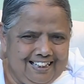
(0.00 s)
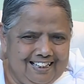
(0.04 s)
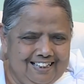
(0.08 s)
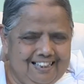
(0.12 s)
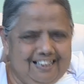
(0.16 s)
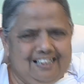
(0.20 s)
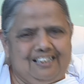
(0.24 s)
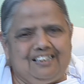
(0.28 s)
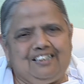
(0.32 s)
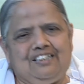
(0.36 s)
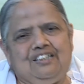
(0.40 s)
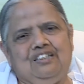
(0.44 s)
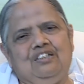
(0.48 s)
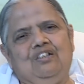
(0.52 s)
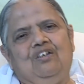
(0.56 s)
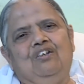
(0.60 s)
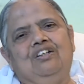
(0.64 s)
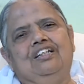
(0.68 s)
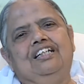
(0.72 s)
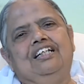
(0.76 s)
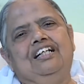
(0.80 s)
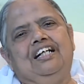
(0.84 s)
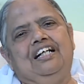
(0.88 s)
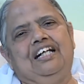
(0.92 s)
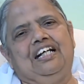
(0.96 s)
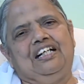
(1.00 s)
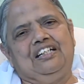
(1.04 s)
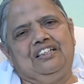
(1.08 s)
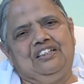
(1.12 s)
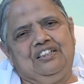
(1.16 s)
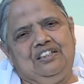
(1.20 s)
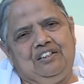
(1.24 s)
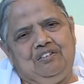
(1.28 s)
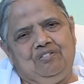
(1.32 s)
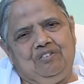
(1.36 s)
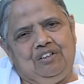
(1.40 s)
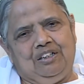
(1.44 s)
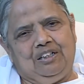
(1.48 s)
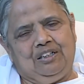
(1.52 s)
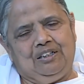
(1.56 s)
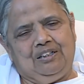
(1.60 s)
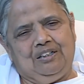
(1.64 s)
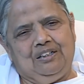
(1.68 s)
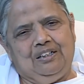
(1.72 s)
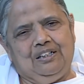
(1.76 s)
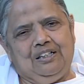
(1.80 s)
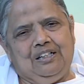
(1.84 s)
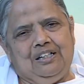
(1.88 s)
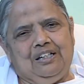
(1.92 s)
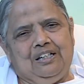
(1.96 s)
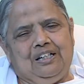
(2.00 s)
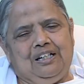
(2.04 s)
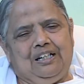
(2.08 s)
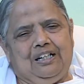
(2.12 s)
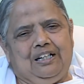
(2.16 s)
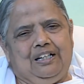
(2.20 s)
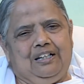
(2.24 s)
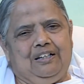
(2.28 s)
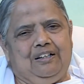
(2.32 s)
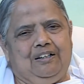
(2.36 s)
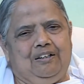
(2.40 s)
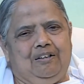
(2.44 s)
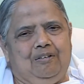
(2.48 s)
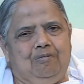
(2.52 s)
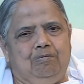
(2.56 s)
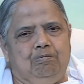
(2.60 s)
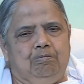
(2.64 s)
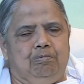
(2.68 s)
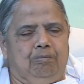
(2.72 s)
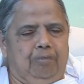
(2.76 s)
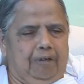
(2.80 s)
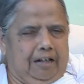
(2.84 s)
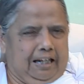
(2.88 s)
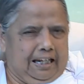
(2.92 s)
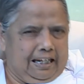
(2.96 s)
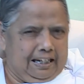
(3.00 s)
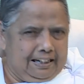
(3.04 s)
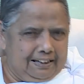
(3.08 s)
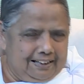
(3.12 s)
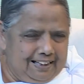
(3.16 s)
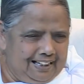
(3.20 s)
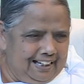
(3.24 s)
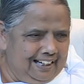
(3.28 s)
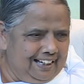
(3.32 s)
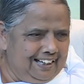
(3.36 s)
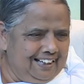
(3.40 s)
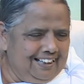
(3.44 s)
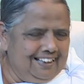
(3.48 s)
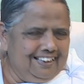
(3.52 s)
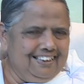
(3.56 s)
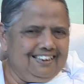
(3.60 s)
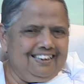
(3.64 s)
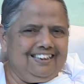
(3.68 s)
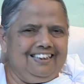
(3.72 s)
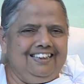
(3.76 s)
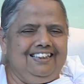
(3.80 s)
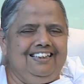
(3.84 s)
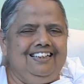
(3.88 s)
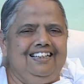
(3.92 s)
It is not connected with breathing.